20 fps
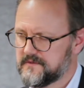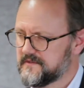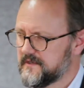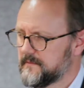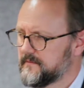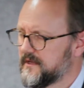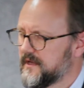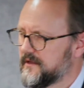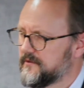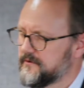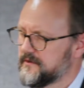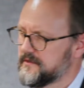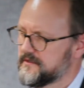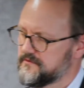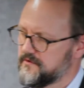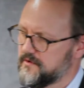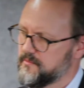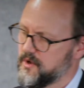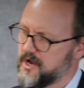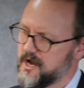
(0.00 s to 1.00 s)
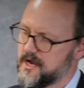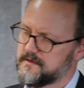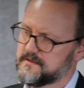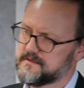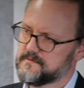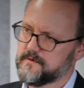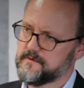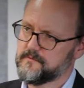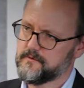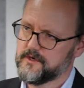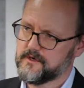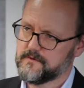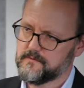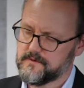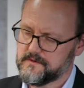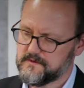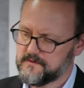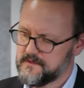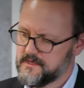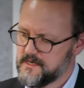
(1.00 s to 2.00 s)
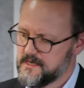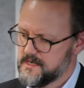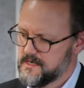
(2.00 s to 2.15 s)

some of the other industry partners we work with.